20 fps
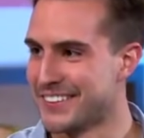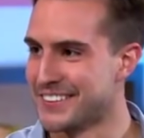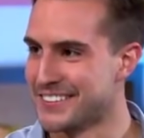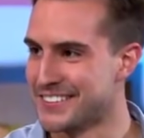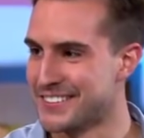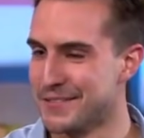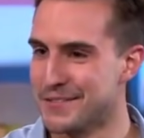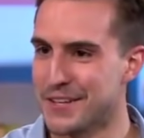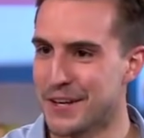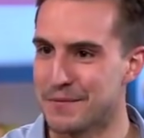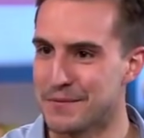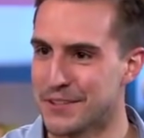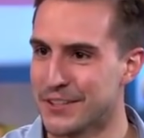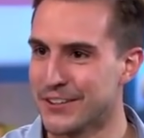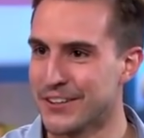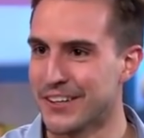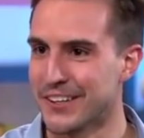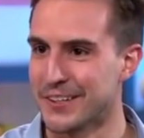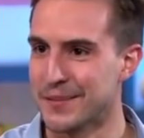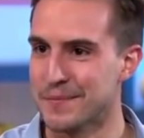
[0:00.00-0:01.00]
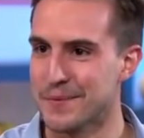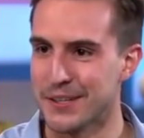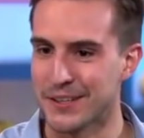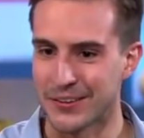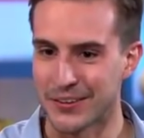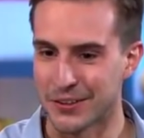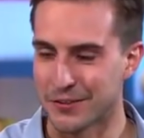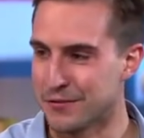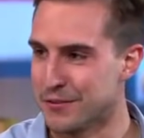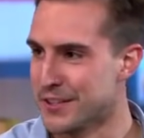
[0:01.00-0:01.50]
because mm-hmm. sometimes the internet can be
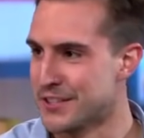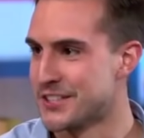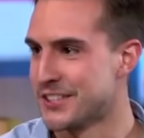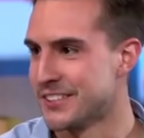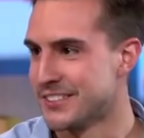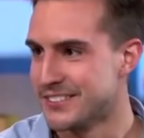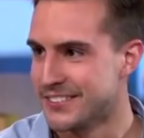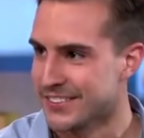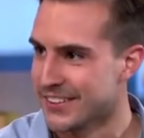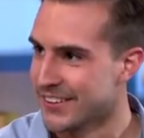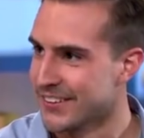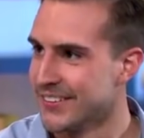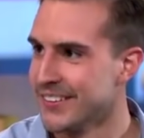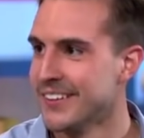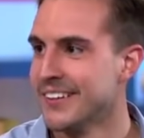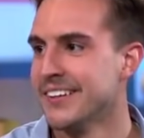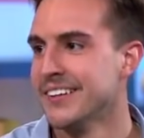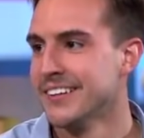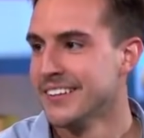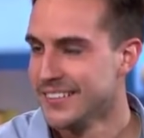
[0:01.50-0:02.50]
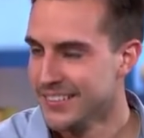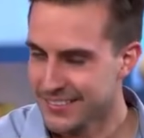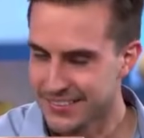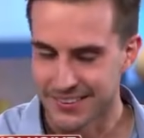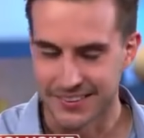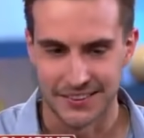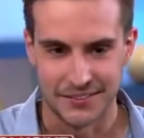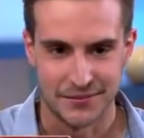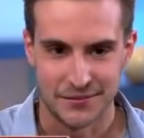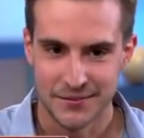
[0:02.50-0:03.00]
a little vicious, or,
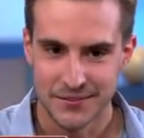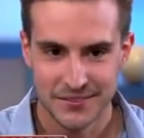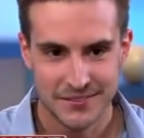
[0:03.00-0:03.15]
you know,